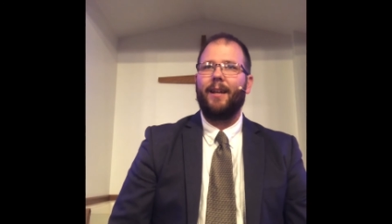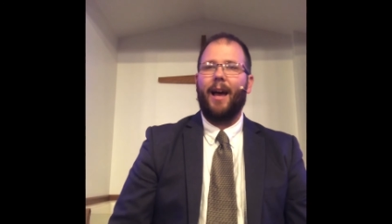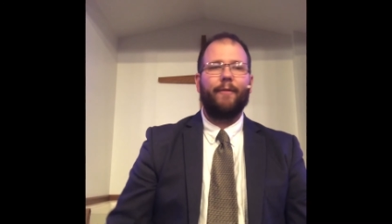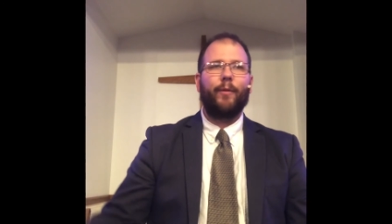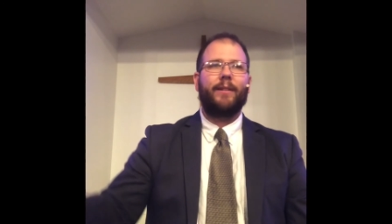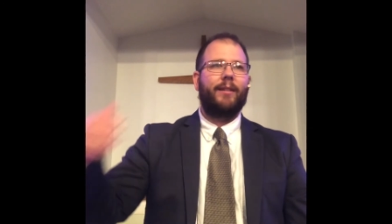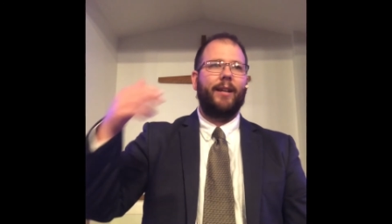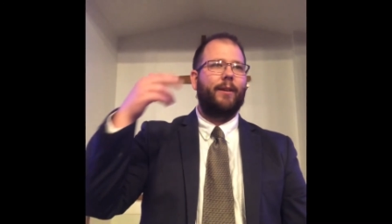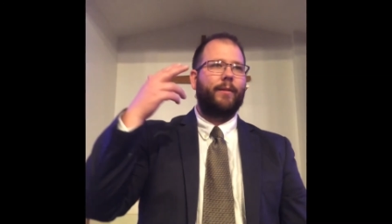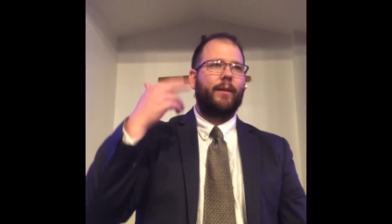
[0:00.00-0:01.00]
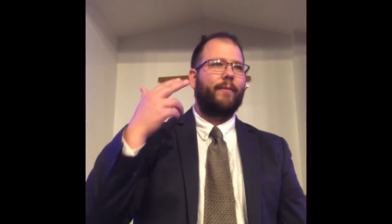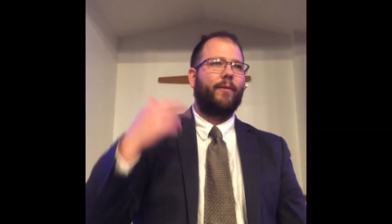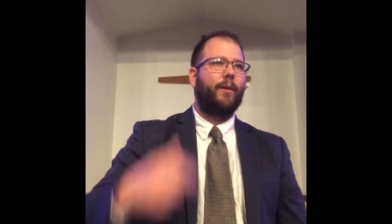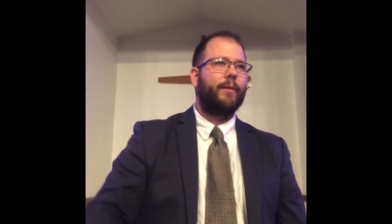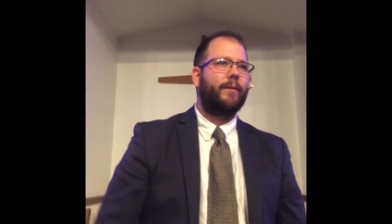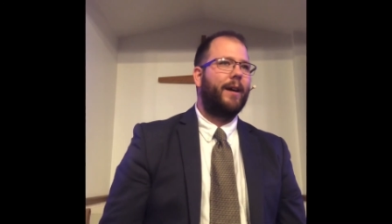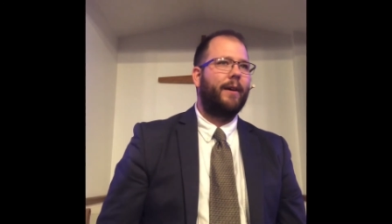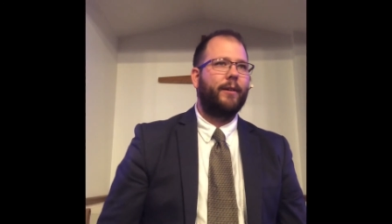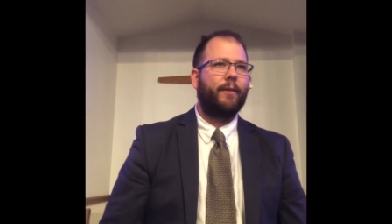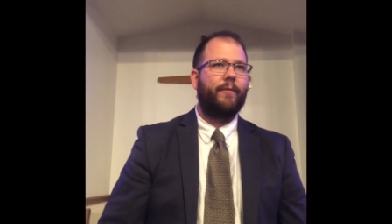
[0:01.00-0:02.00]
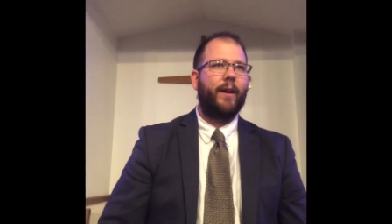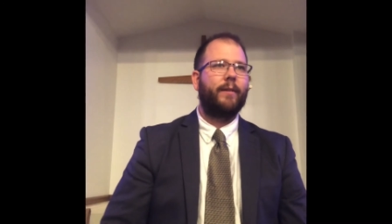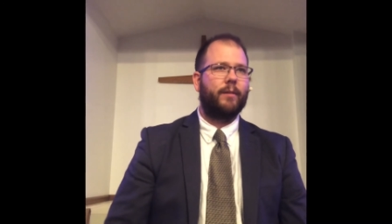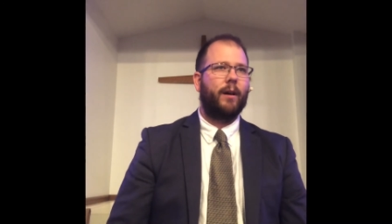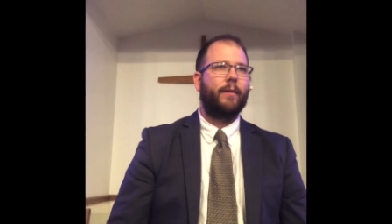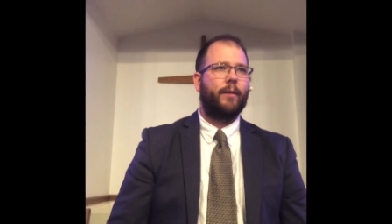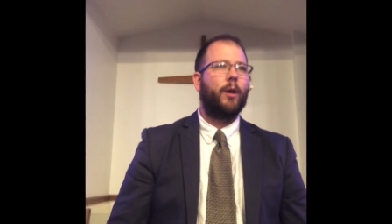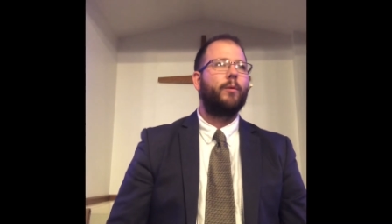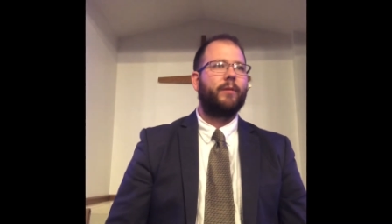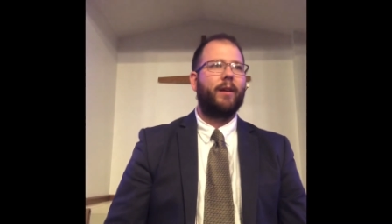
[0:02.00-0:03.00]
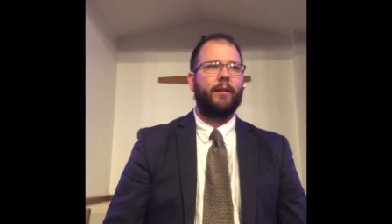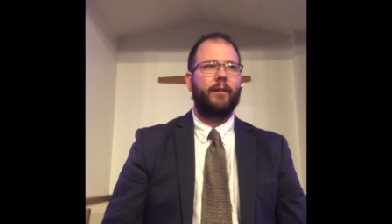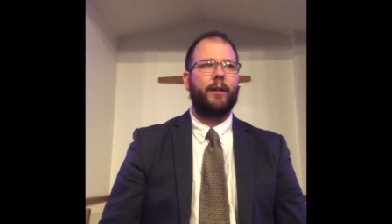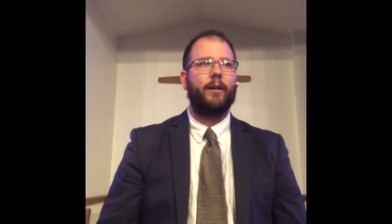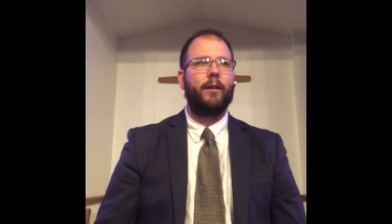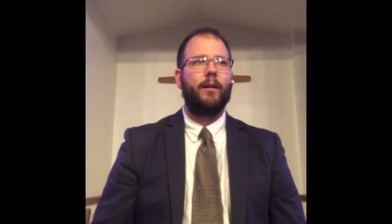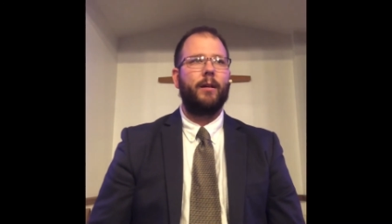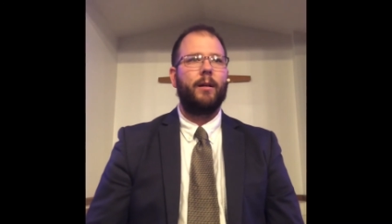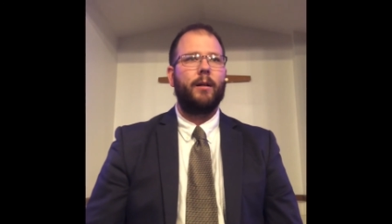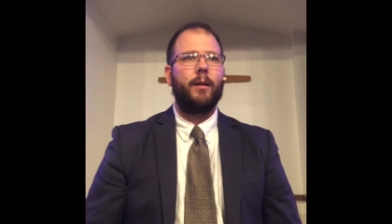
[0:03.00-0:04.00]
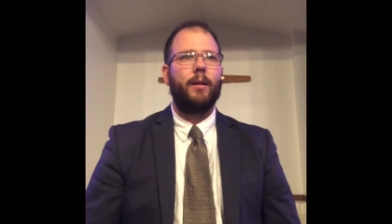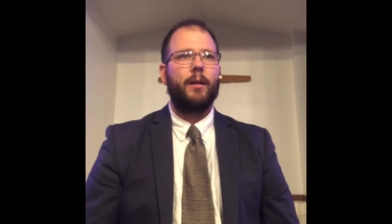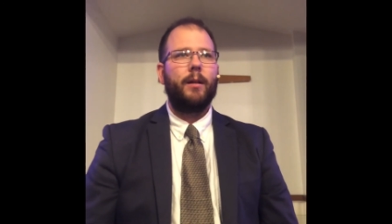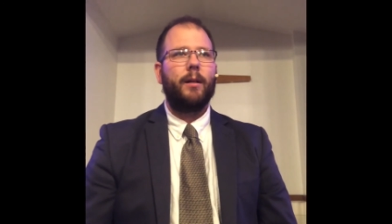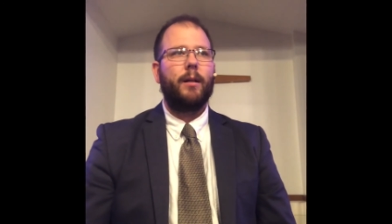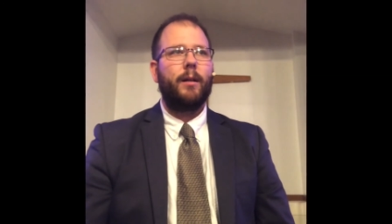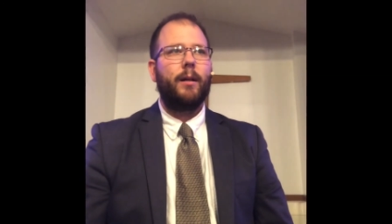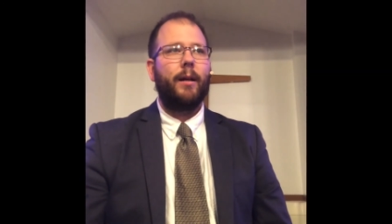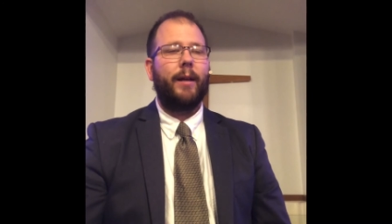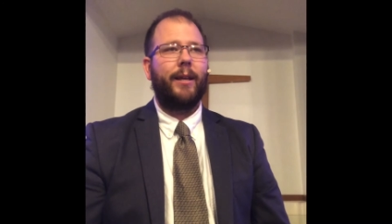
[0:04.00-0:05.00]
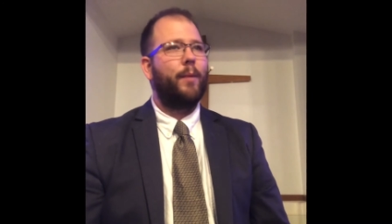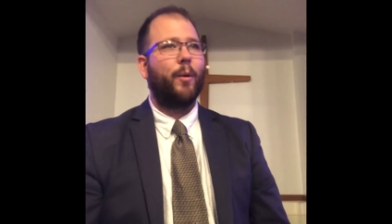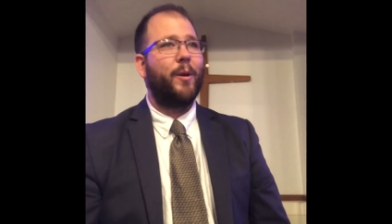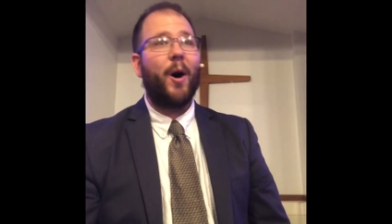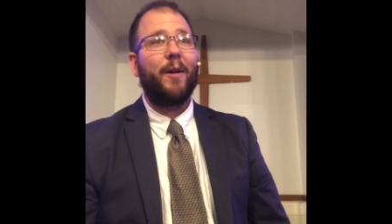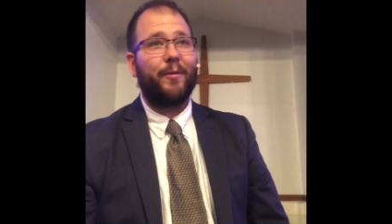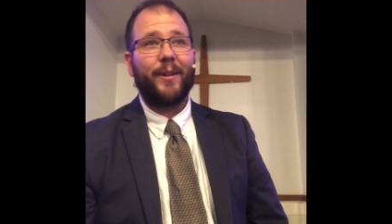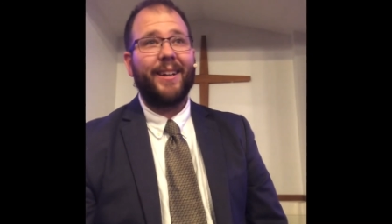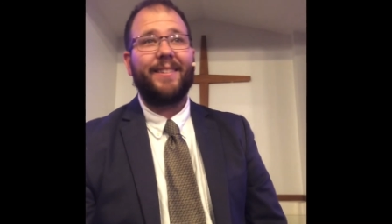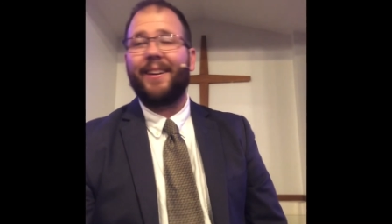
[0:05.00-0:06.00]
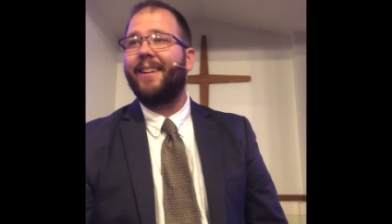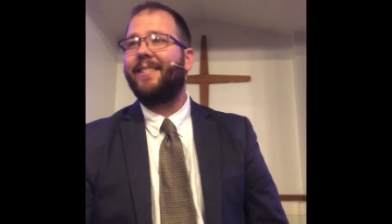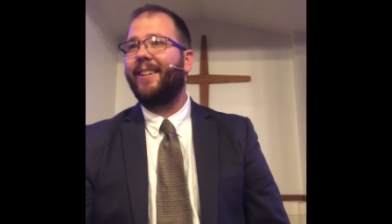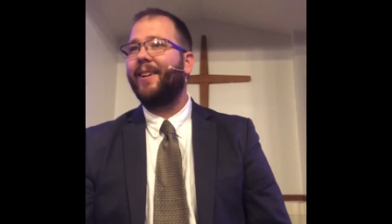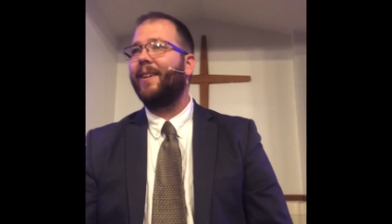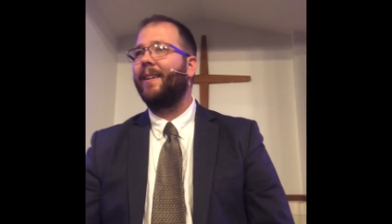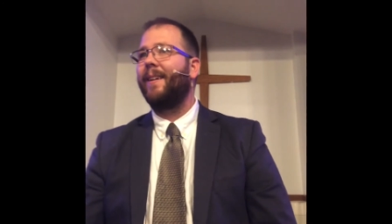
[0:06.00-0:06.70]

Every tear that falls down your face, God knows that tear. And He will not forget that tear.